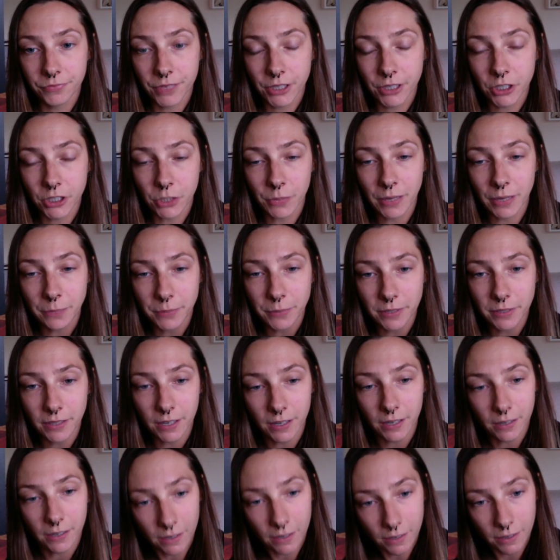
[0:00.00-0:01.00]
There might be
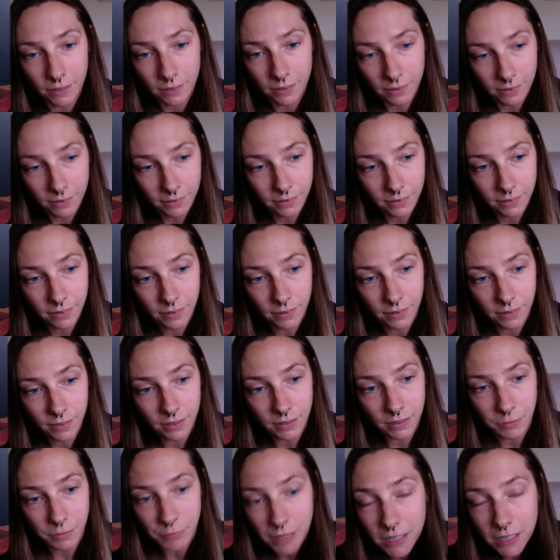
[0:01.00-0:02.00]
like a,
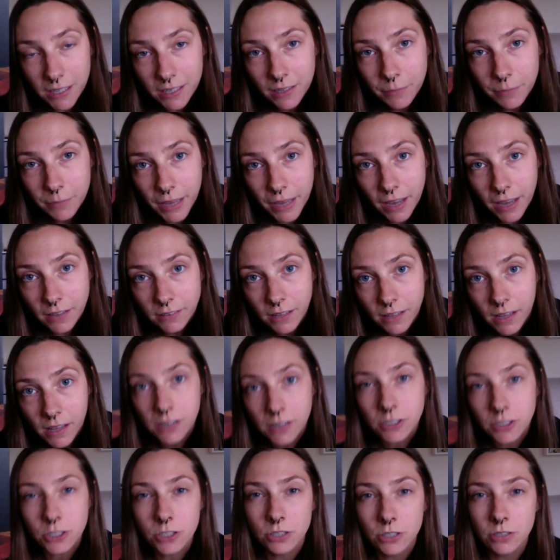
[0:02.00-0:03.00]
an immediate
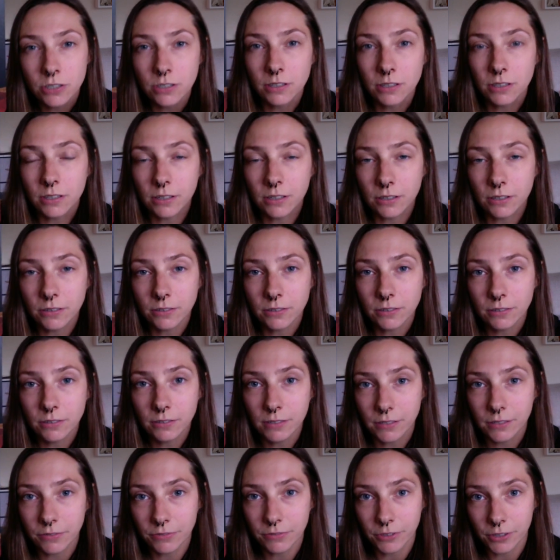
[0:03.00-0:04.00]
backlash, you know,
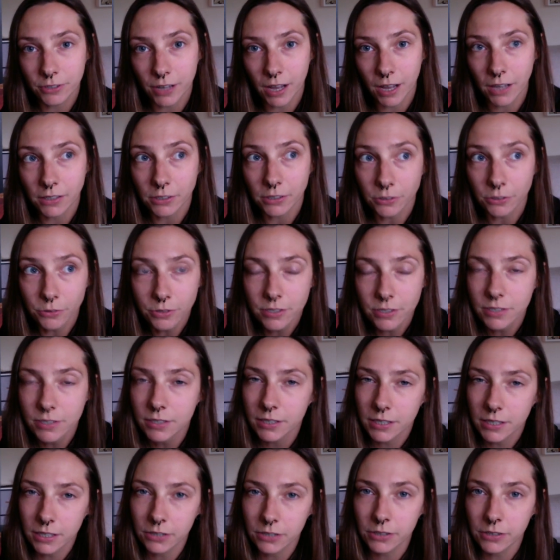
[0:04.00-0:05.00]
if they're not used to
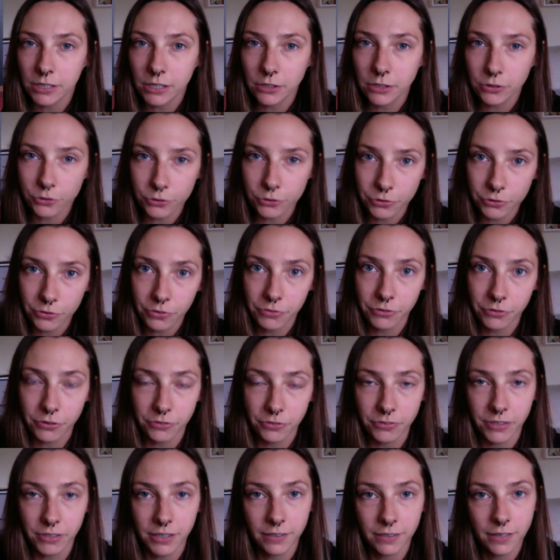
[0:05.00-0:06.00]
hearing your truthful
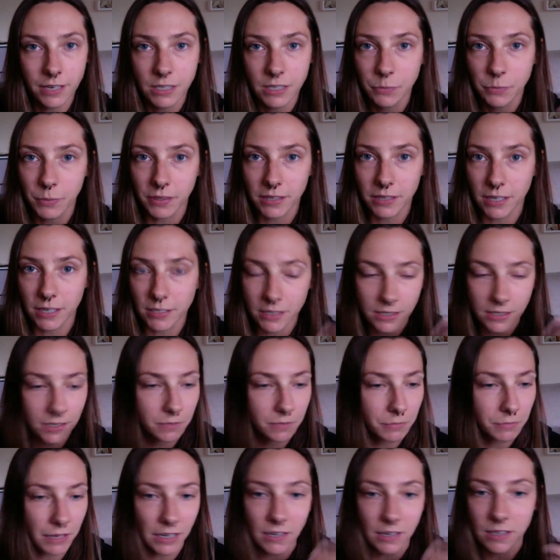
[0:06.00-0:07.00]
feelings, but that
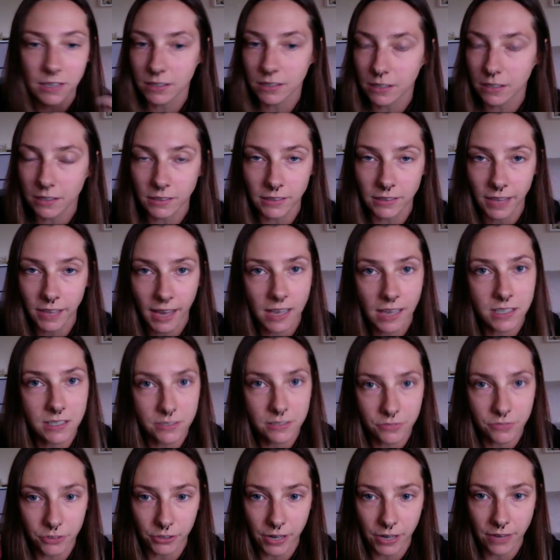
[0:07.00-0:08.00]
doesn't mean it's going to last
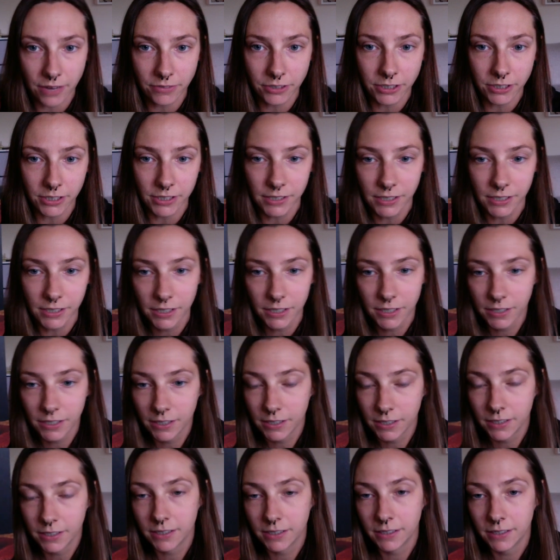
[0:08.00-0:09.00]
forever.
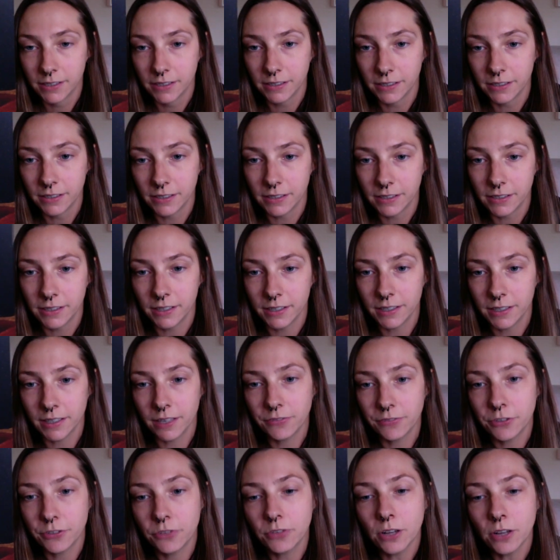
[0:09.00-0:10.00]

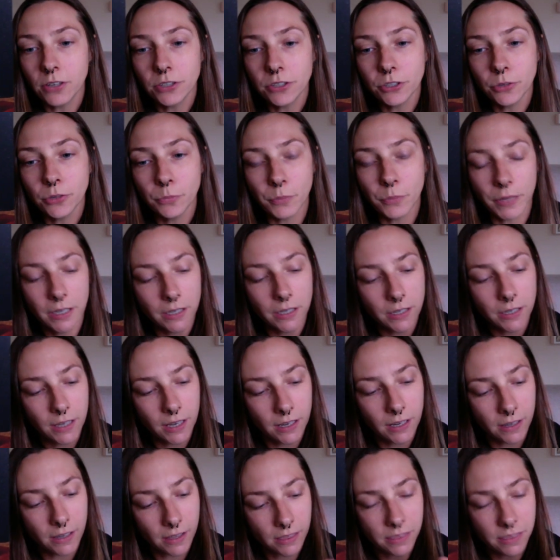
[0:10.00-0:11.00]
If you've also been
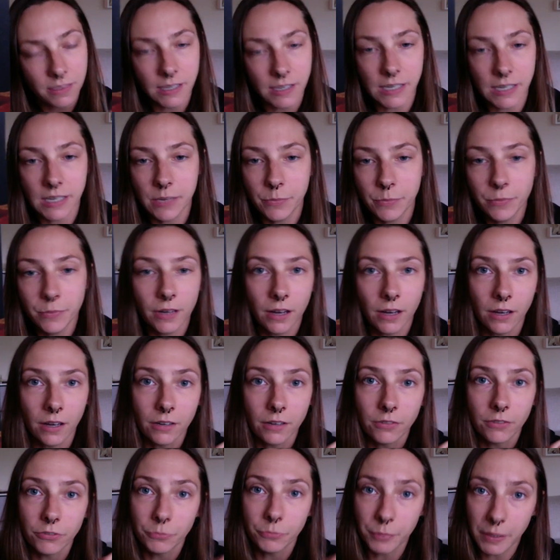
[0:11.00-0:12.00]
in a theme
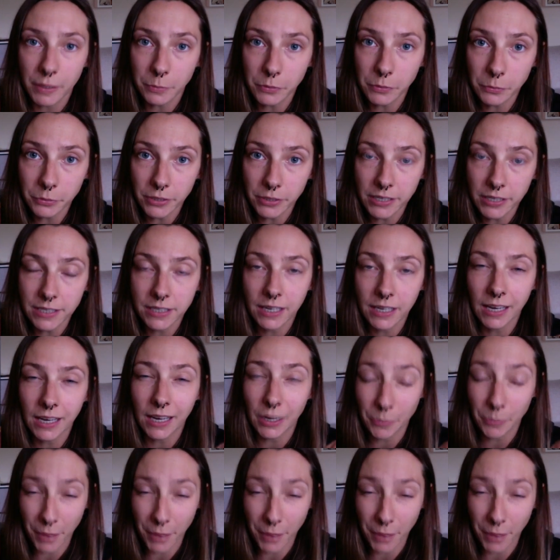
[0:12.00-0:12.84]
of people-pleasing and a